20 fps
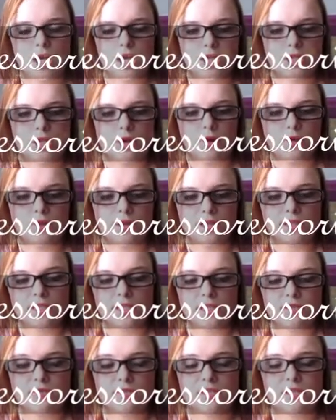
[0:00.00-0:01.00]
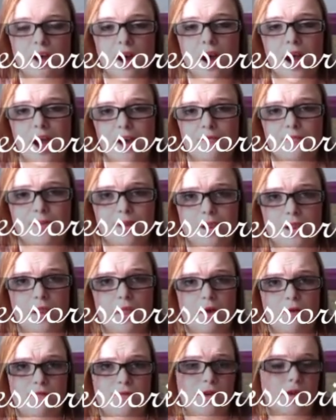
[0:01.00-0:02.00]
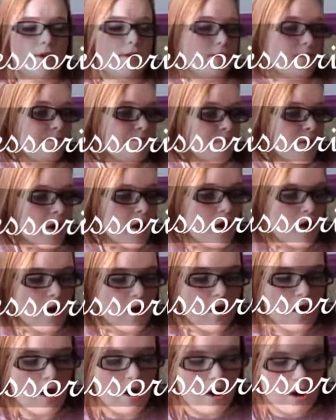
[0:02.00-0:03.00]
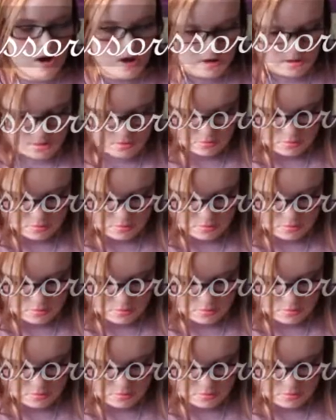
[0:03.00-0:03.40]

So the accessories that I have been loving are